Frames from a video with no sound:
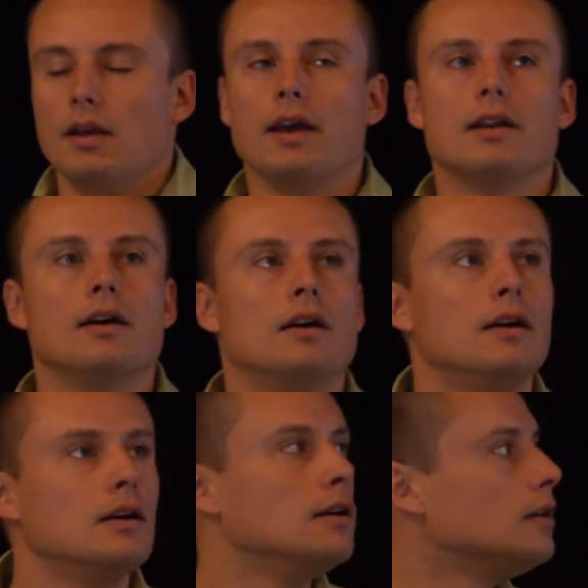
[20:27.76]
And
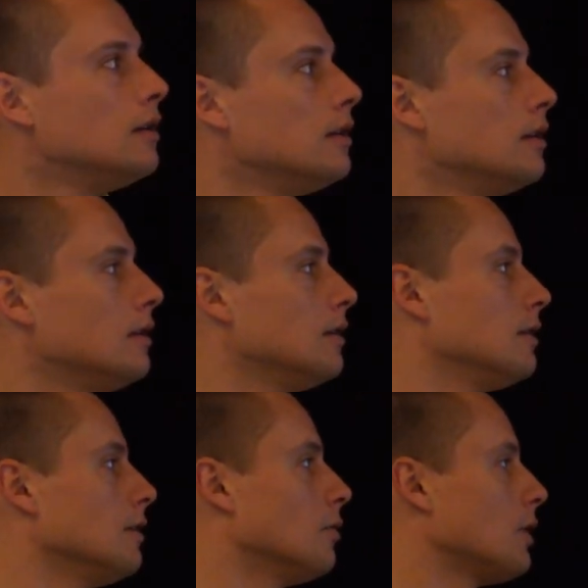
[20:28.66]

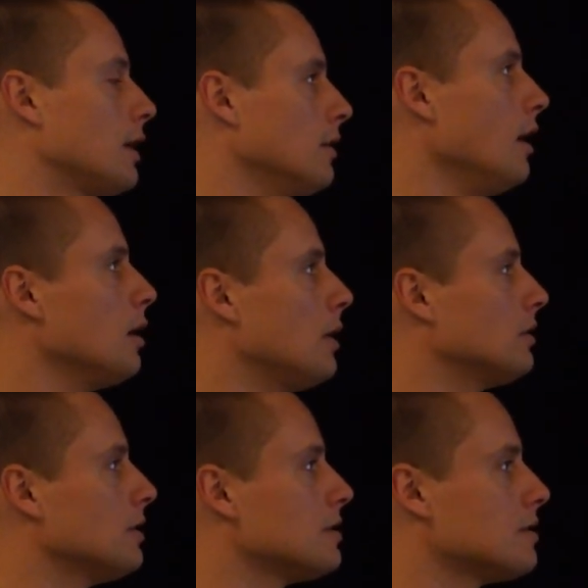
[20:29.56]
when I talk
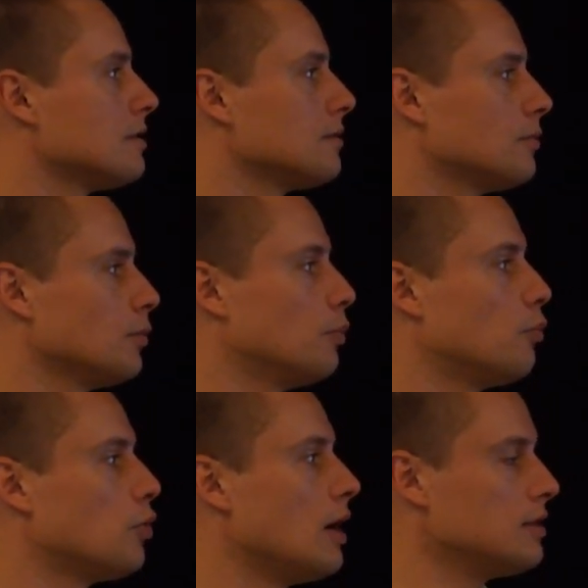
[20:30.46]
about this
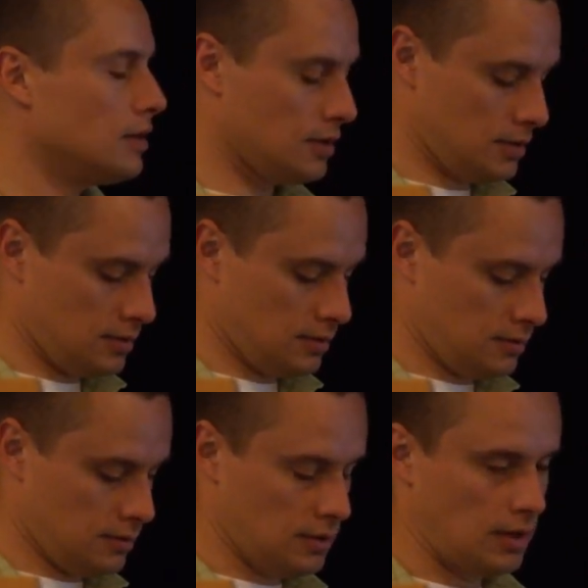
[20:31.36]
process,
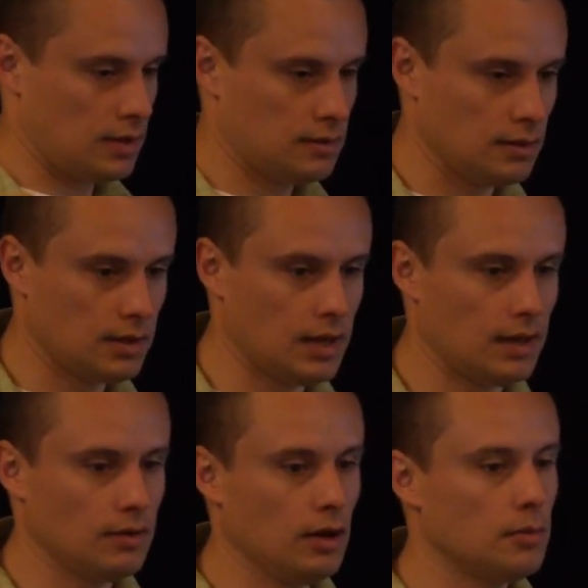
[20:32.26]
and again,
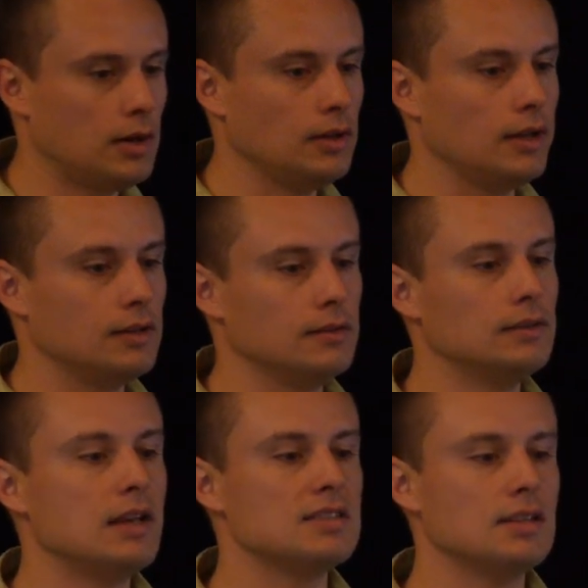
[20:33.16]
I talk about
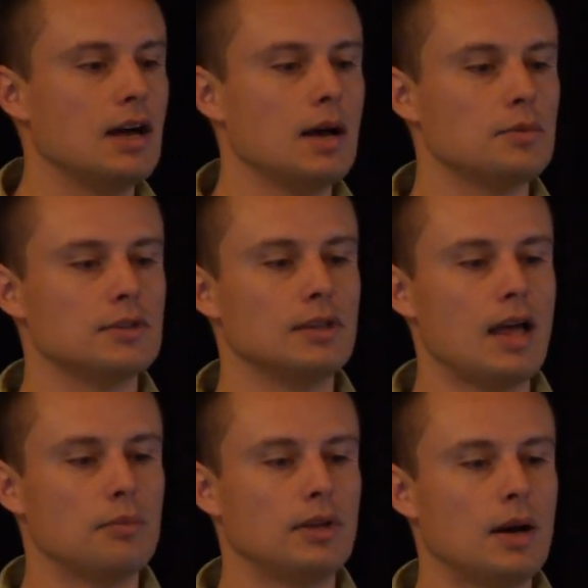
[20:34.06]
like desktops and
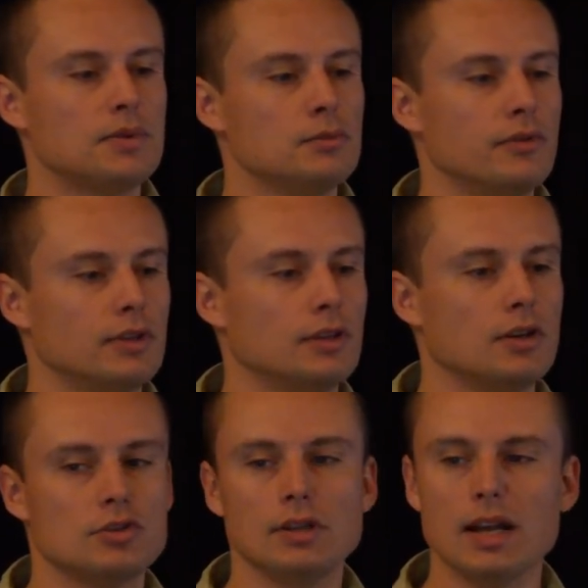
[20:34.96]
laptops moving to
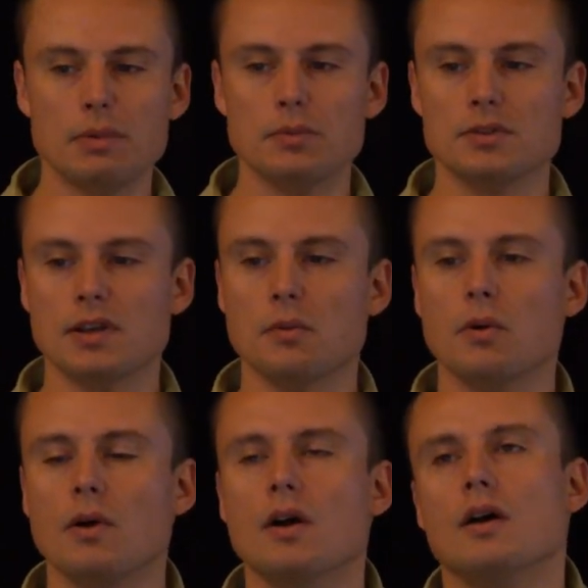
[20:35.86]
touch, a lot of people say, well,